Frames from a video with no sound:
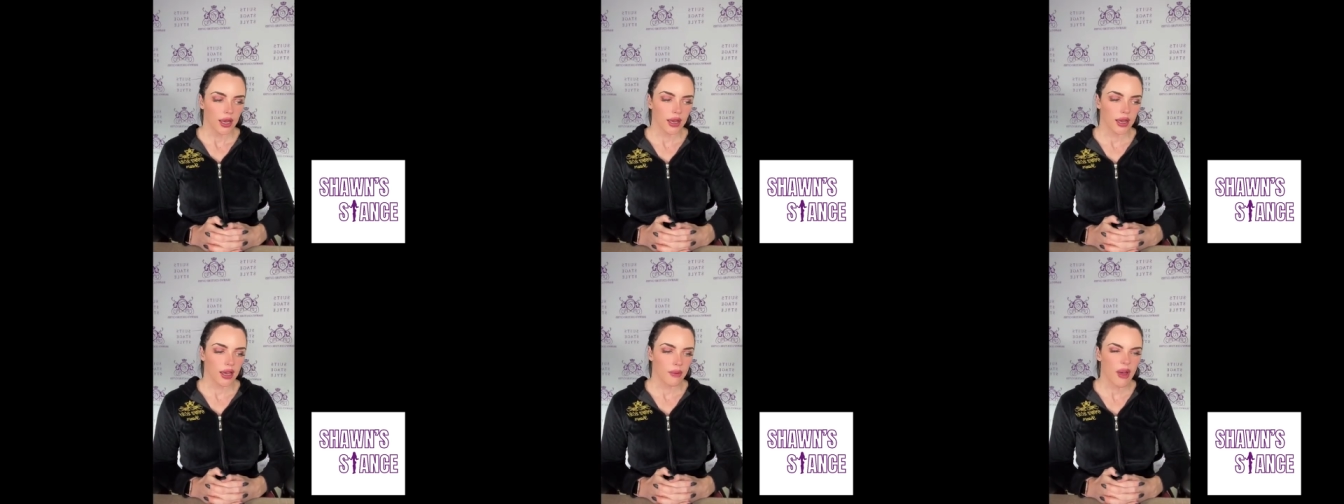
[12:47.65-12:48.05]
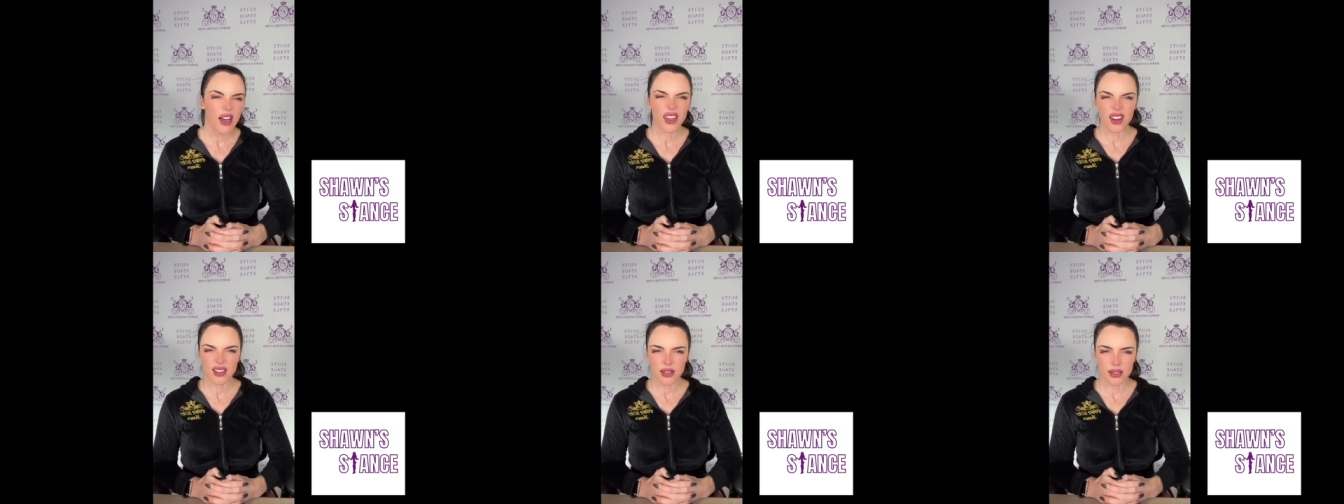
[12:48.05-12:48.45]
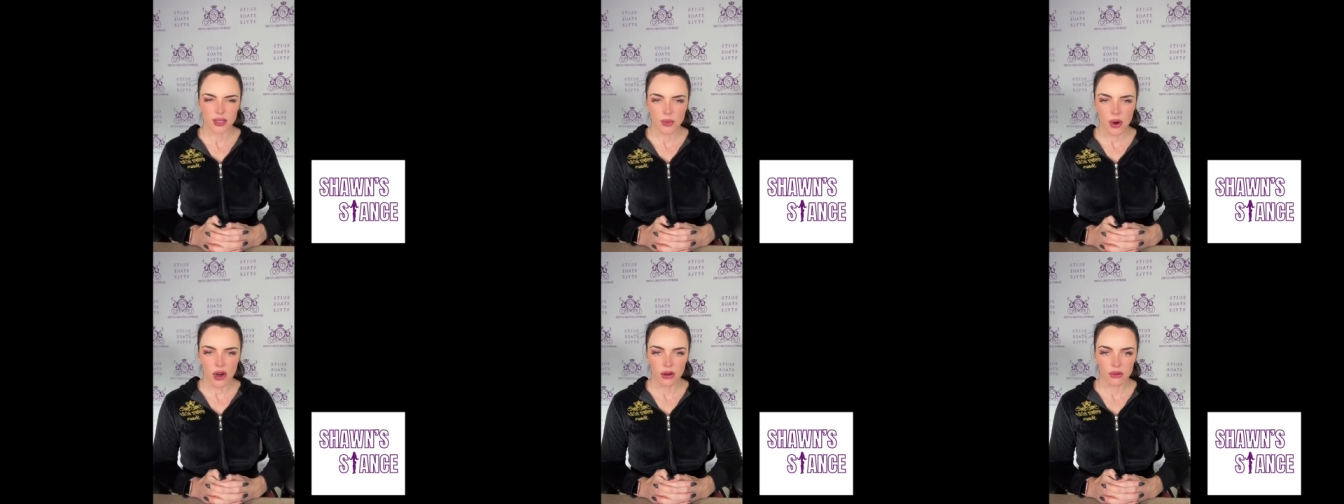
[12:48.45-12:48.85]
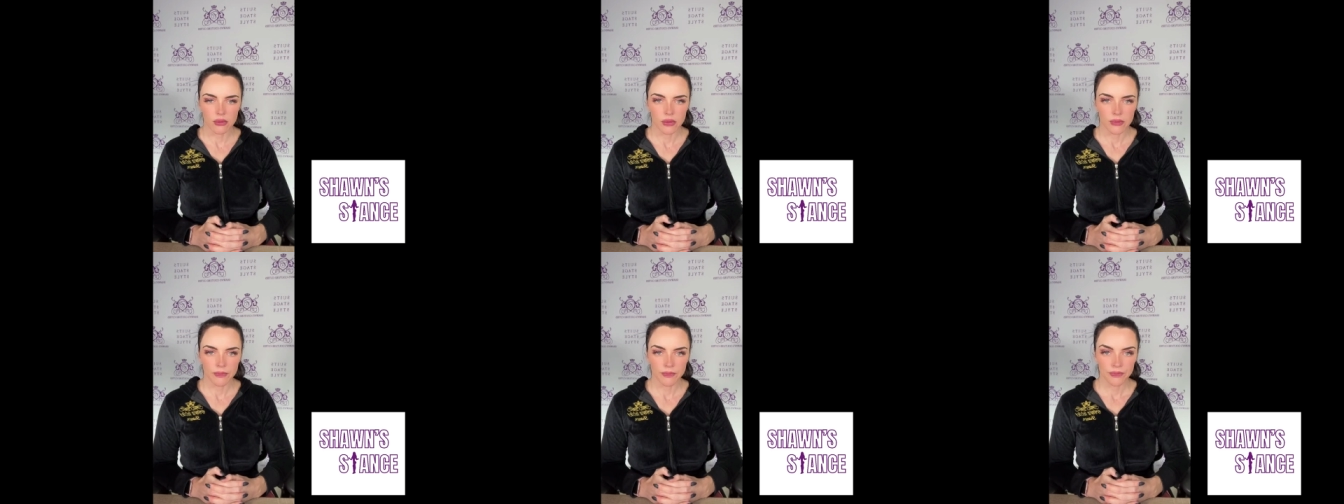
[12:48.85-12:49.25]
Um, I'll get it done
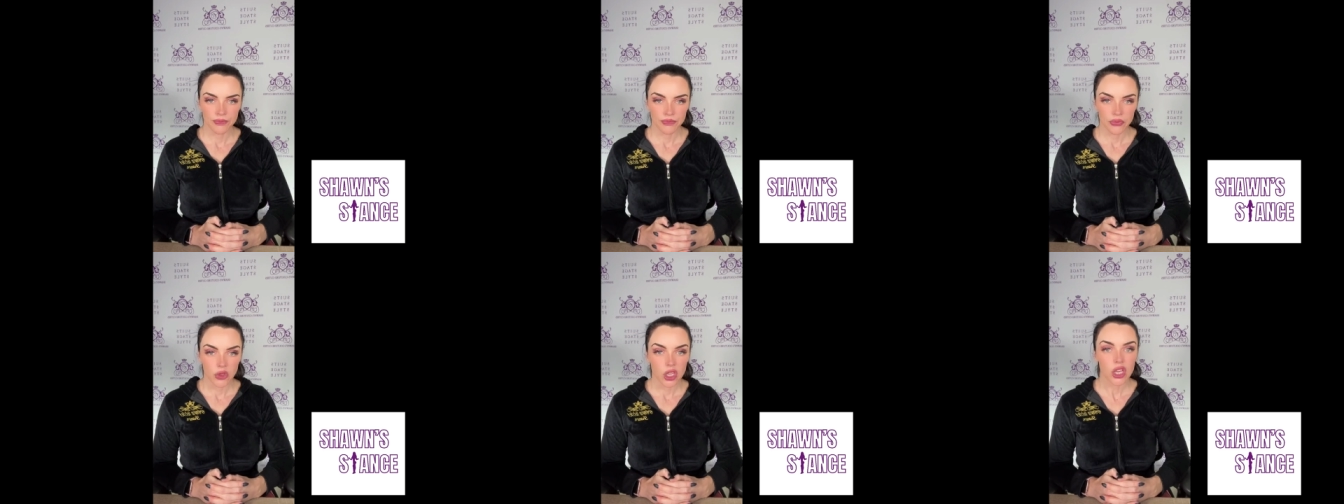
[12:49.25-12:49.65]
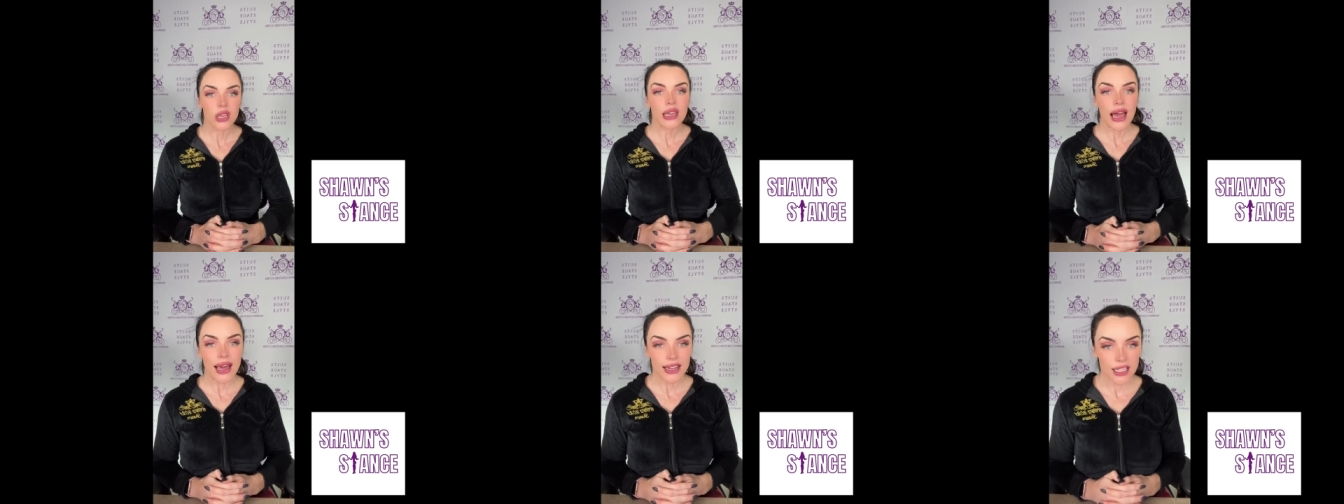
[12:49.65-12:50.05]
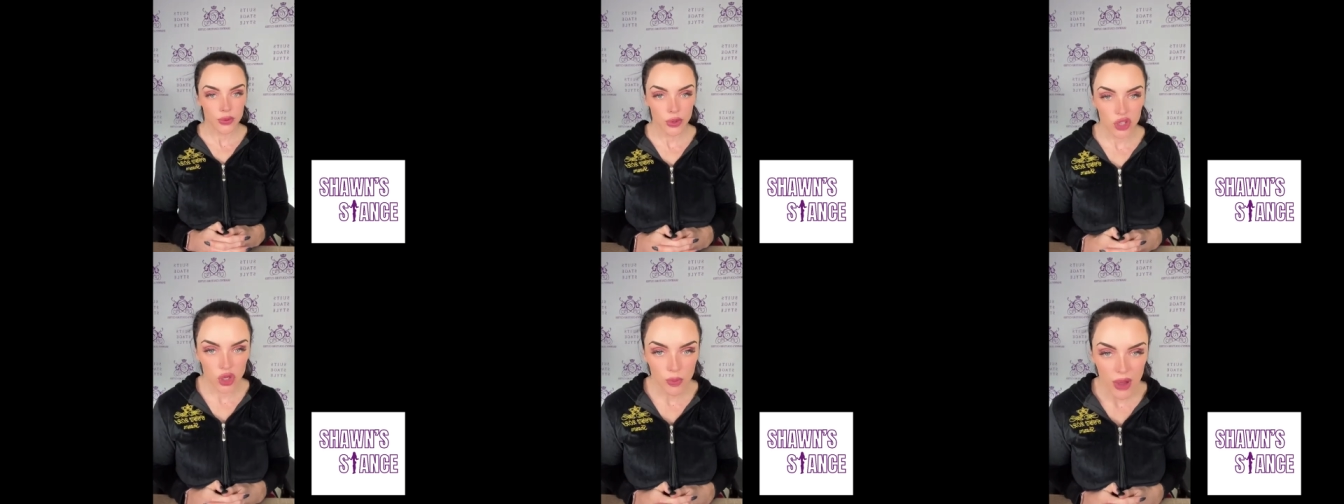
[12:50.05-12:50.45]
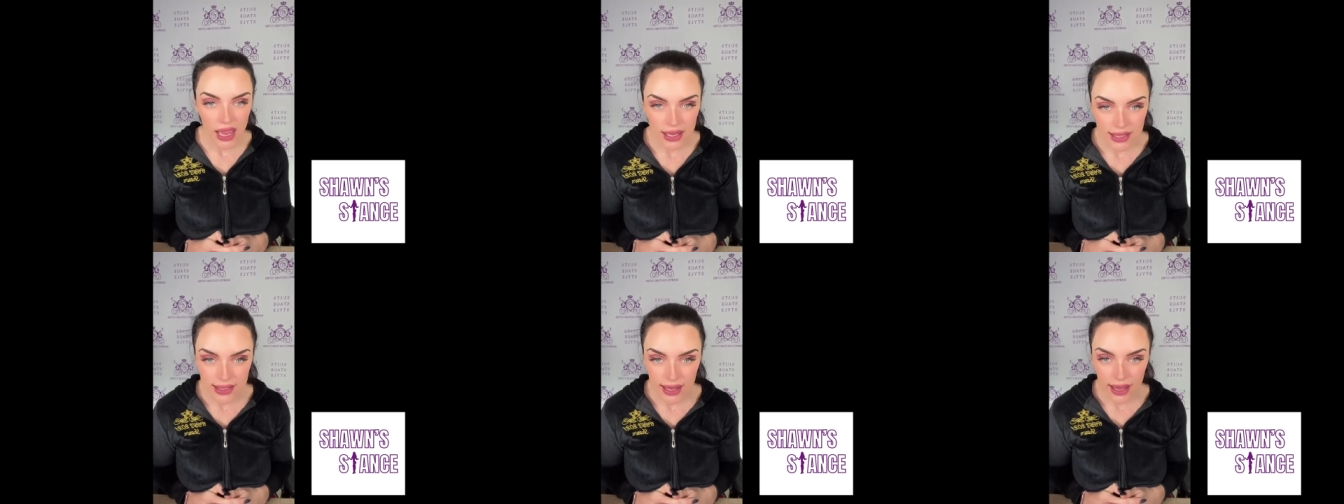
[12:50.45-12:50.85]
tomorrow. You got to switch your
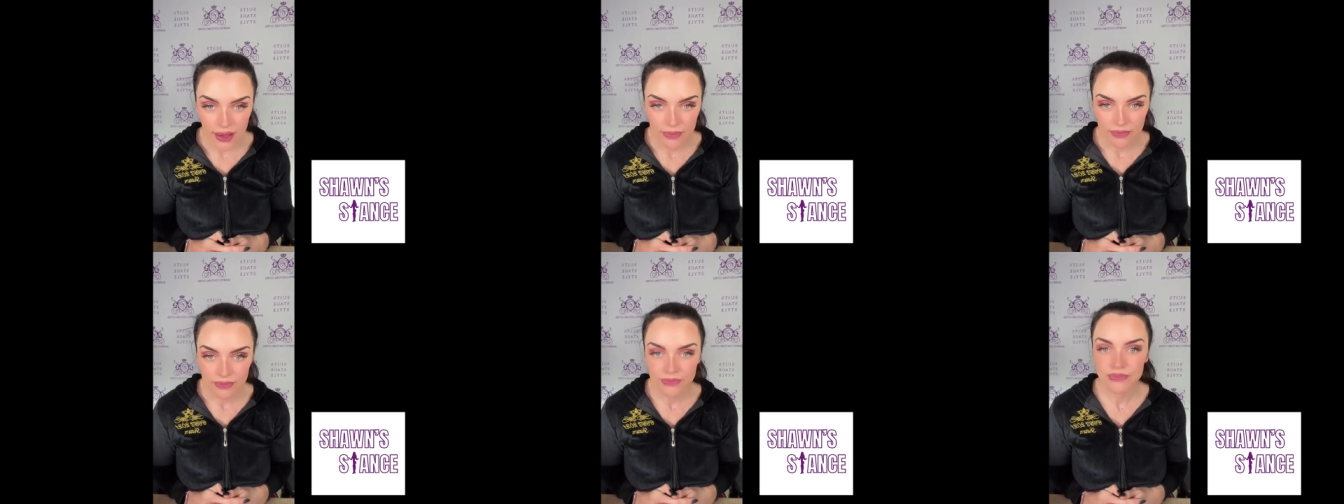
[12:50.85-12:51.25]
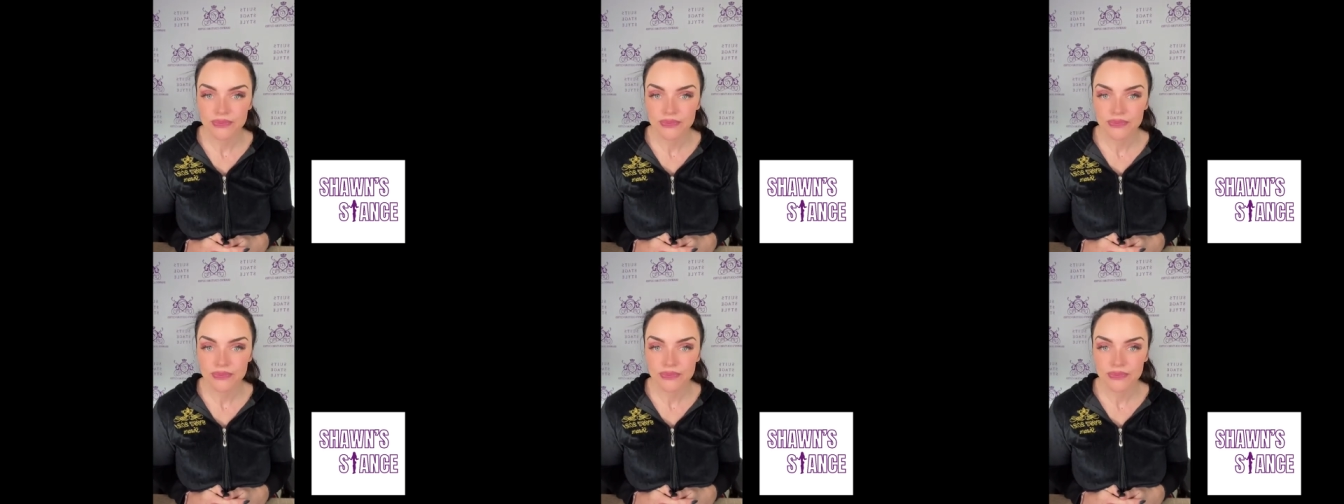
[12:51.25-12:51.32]
mindset,